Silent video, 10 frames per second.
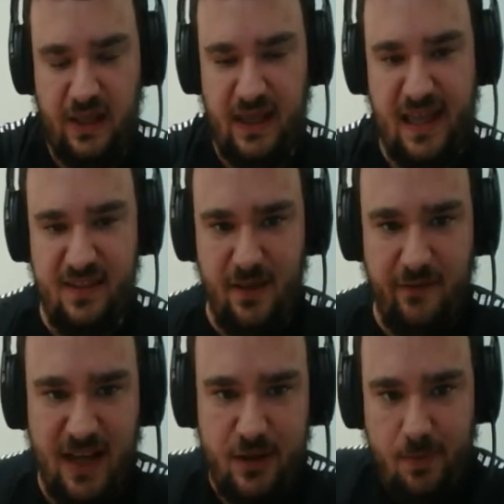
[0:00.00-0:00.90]
in the
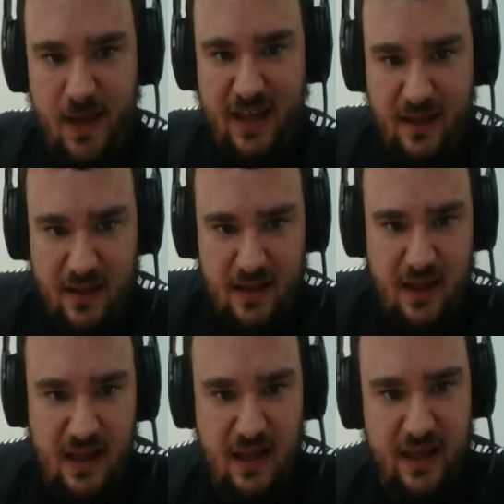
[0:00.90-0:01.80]
flashback.
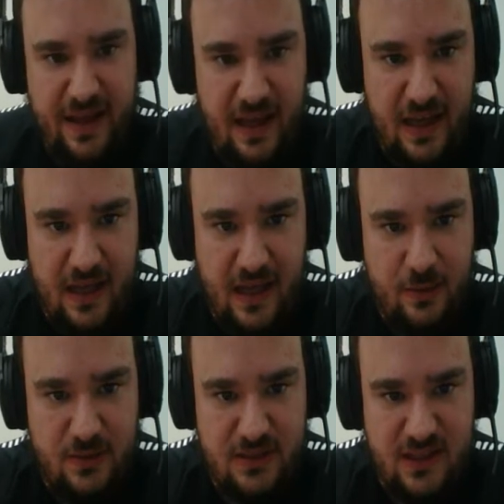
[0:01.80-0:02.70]

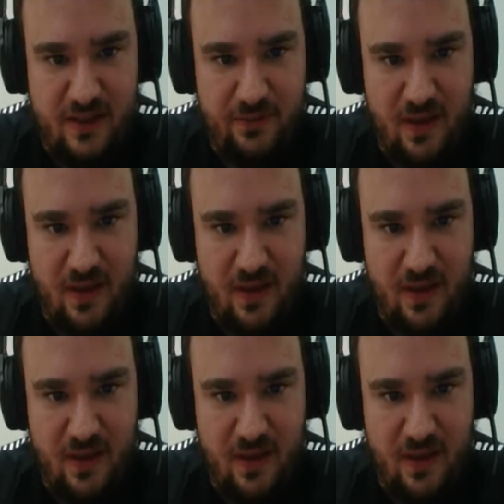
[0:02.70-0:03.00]
Out of